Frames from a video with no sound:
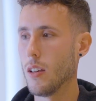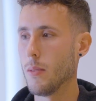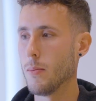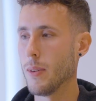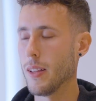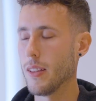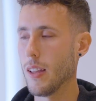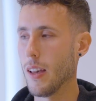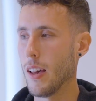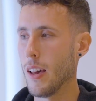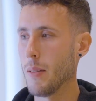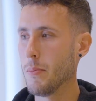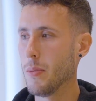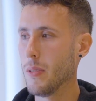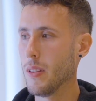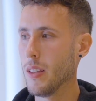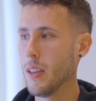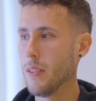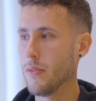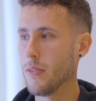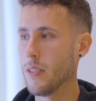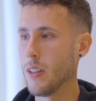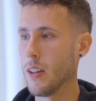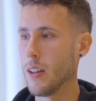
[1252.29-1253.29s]
But I
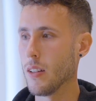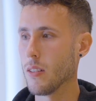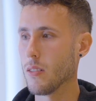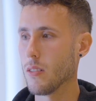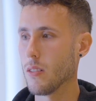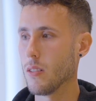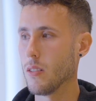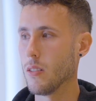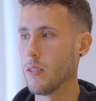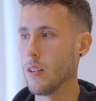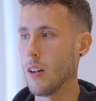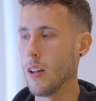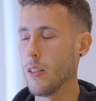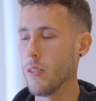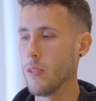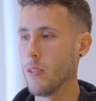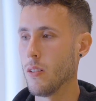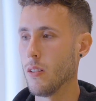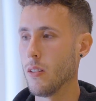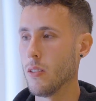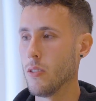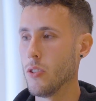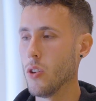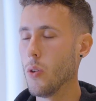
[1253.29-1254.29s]
believe that
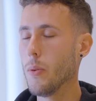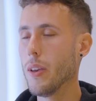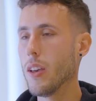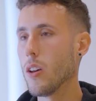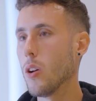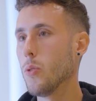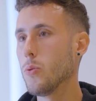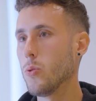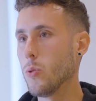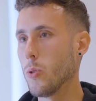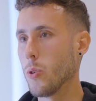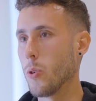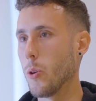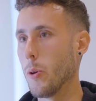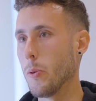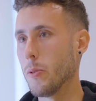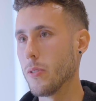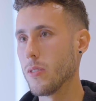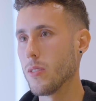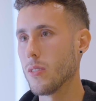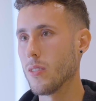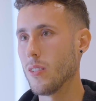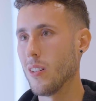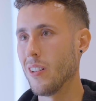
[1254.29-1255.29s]
on knowing how to
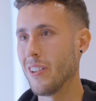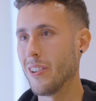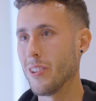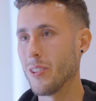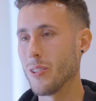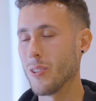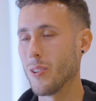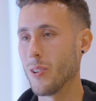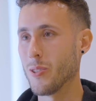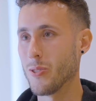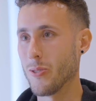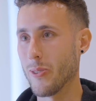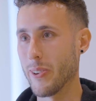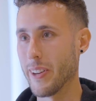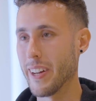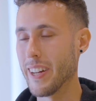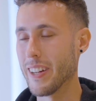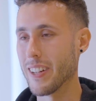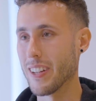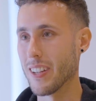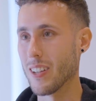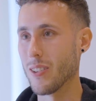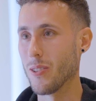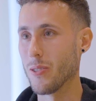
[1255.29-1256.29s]
code on
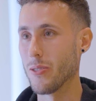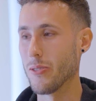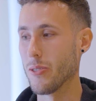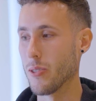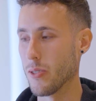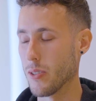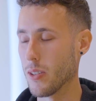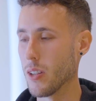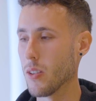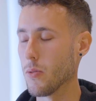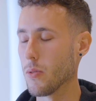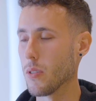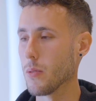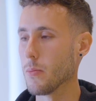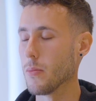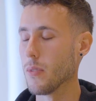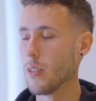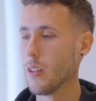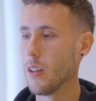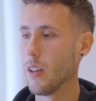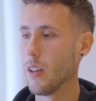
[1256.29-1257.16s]
Solidity, on Ethereum,